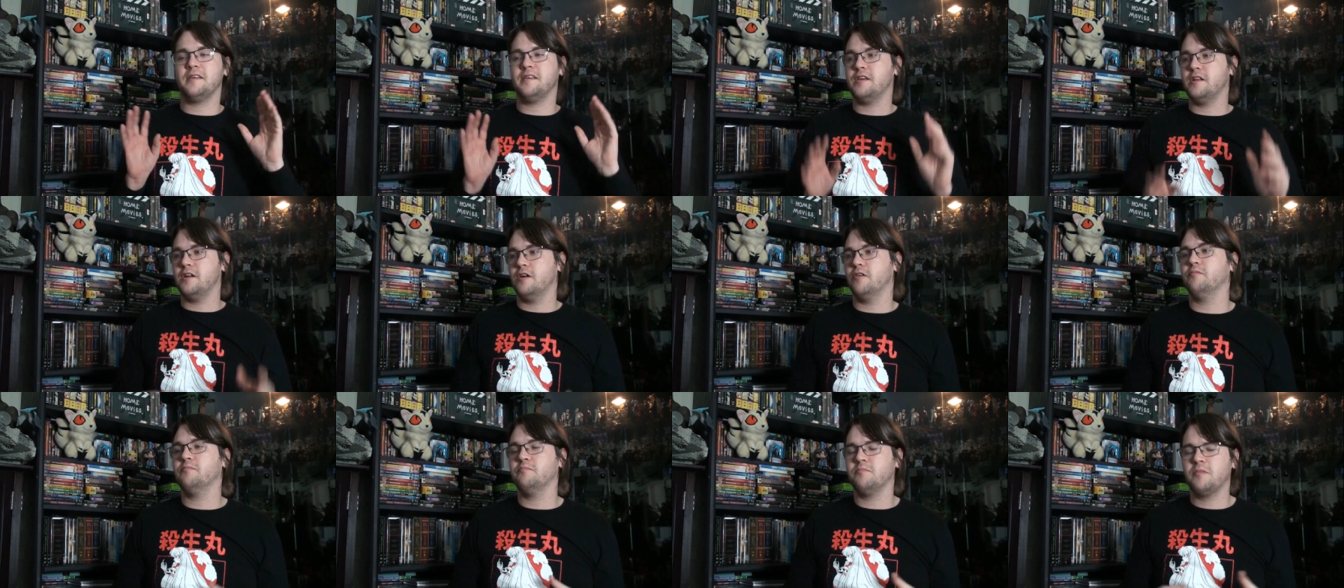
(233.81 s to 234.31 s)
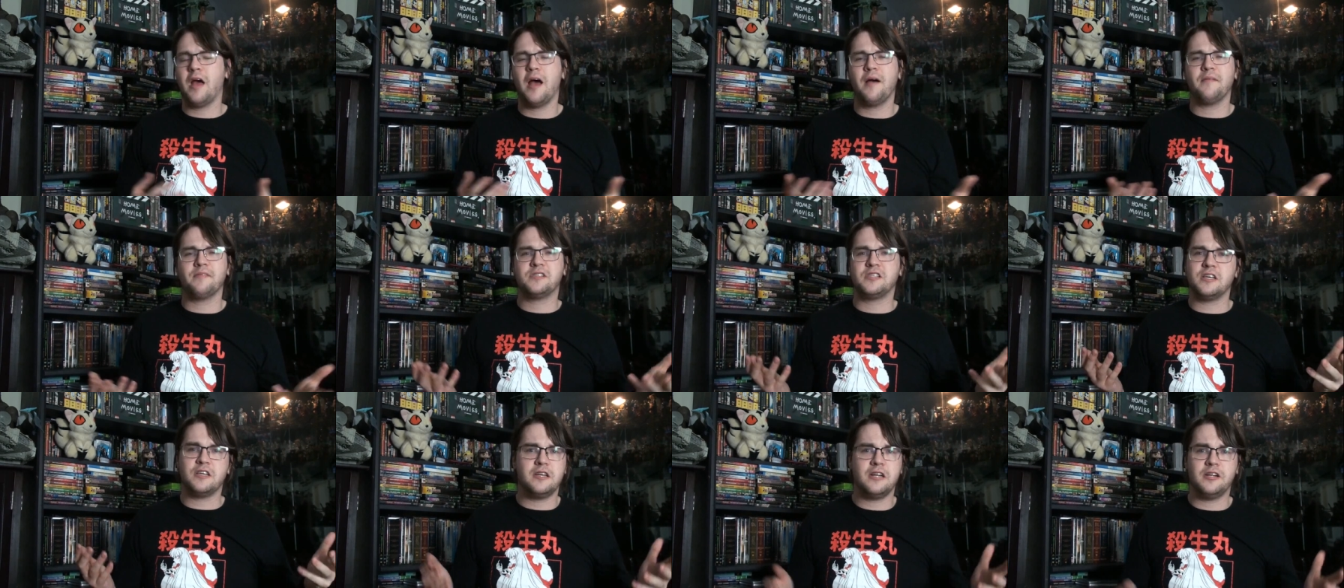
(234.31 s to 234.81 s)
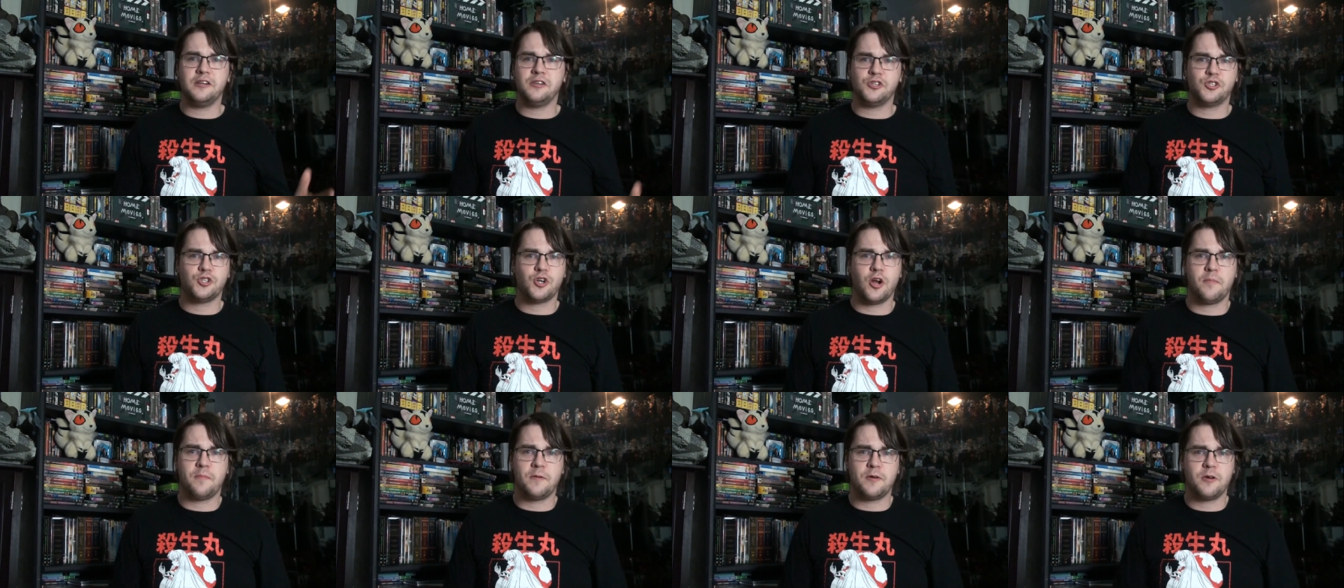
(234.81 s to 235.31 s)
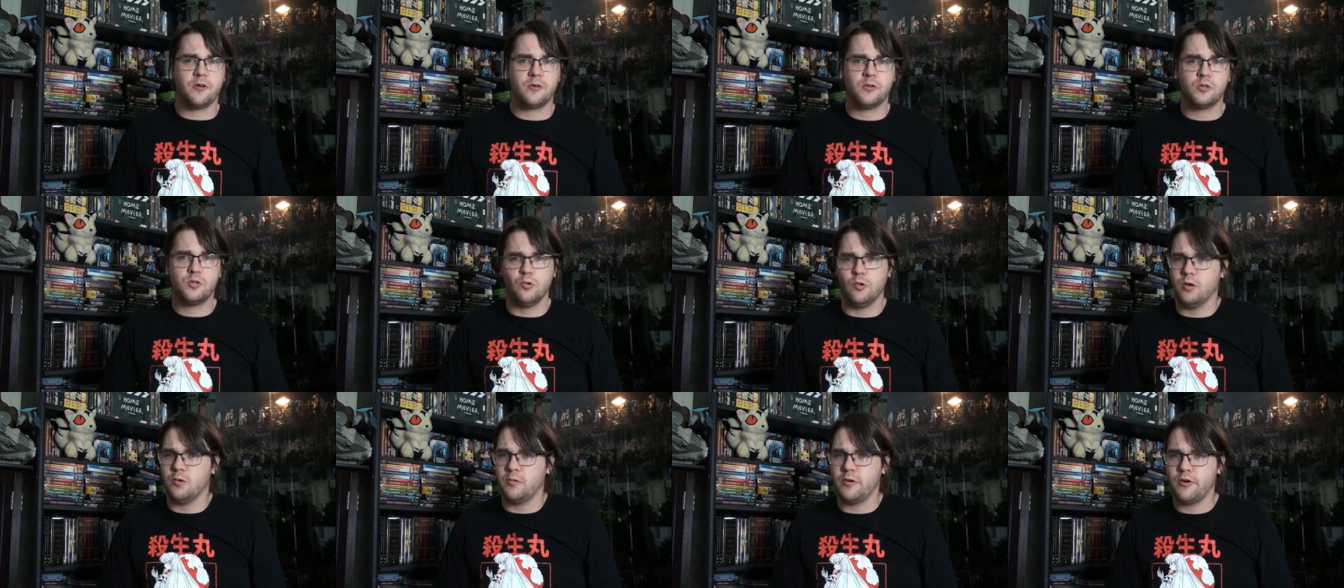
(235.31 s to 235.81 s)
You know, obviously you need to sharpen your
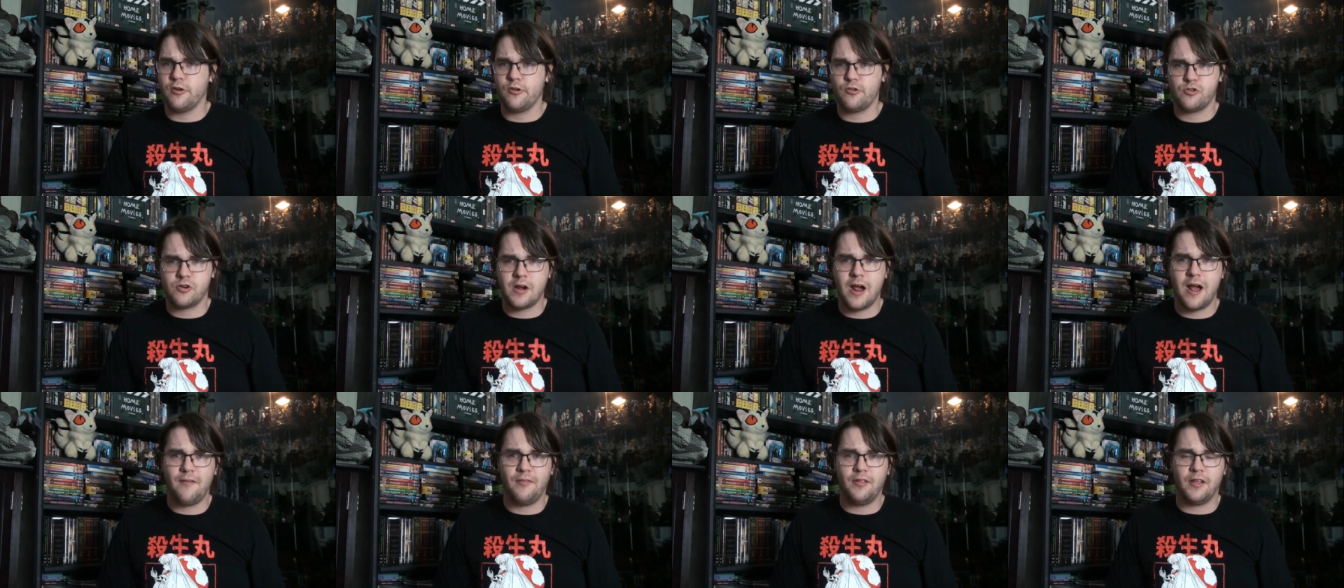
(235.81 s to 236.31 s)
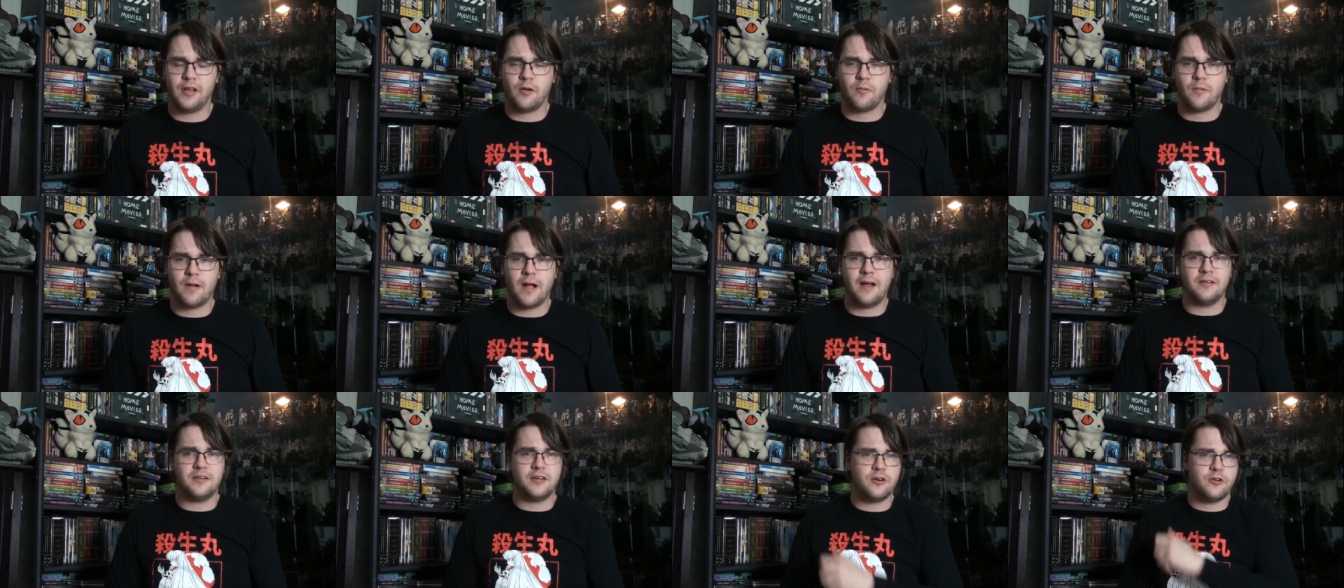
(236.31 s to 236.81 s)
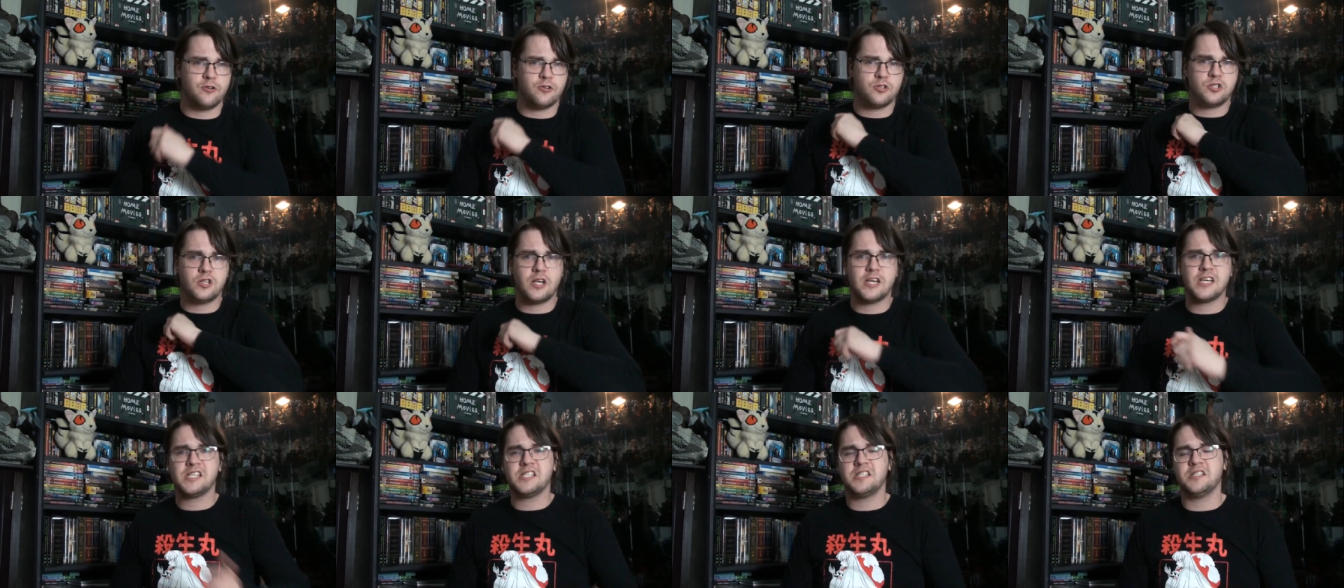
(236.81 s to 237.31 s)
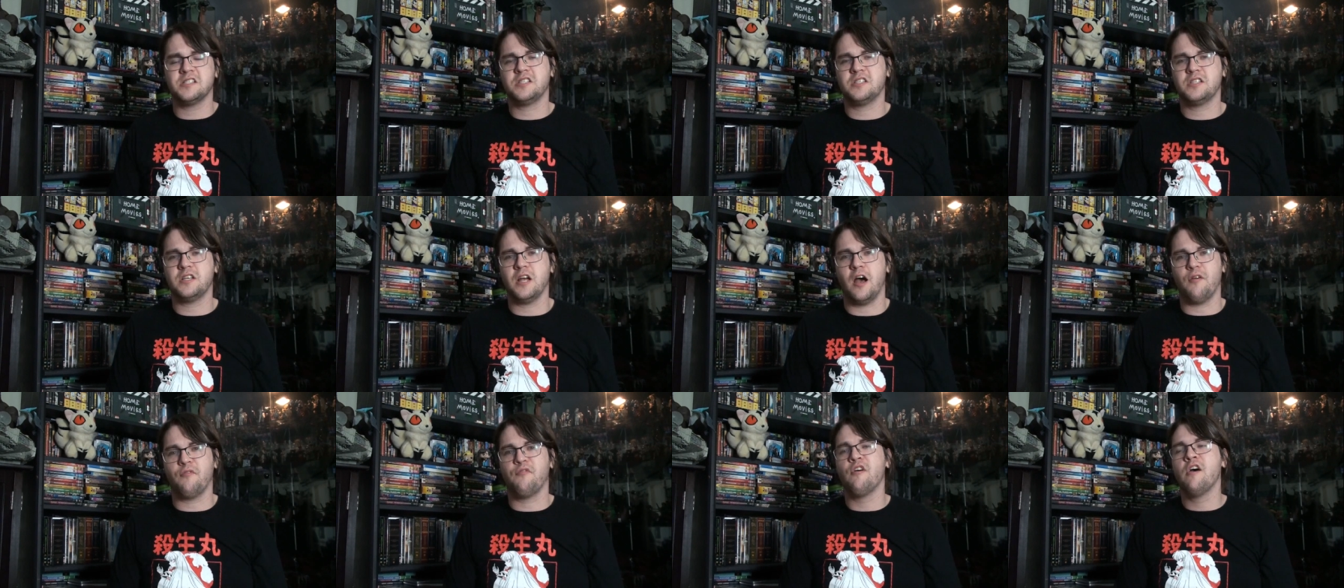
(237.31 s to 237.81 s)
sword when you're traveling around and you're slicing
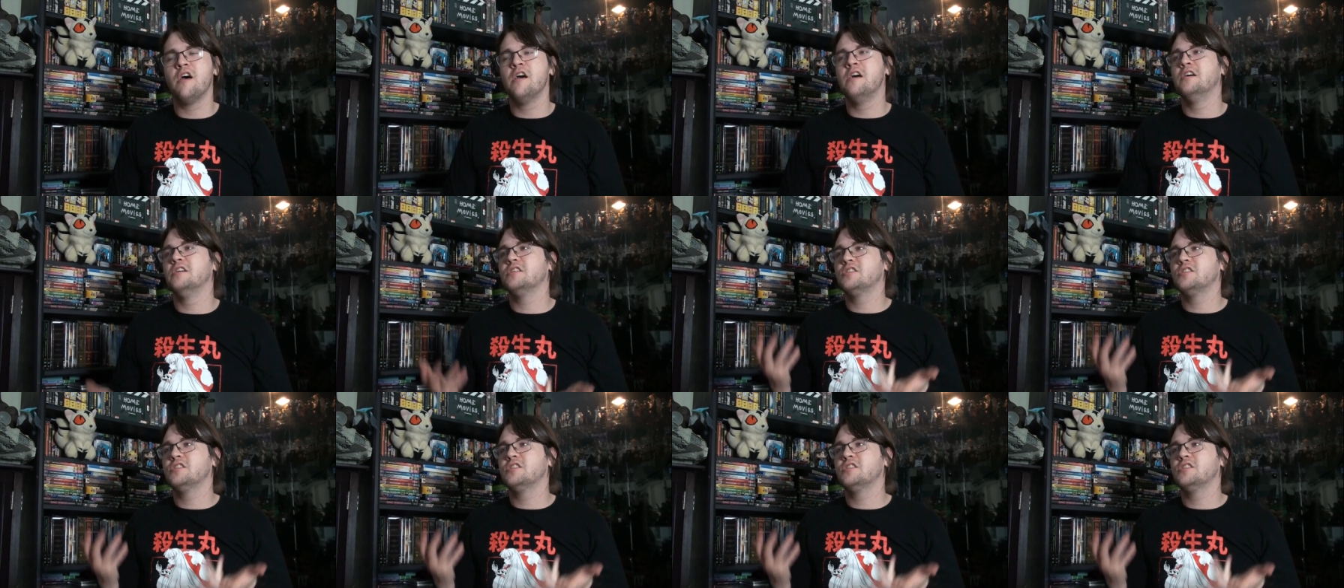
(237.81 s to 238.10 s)
stuff.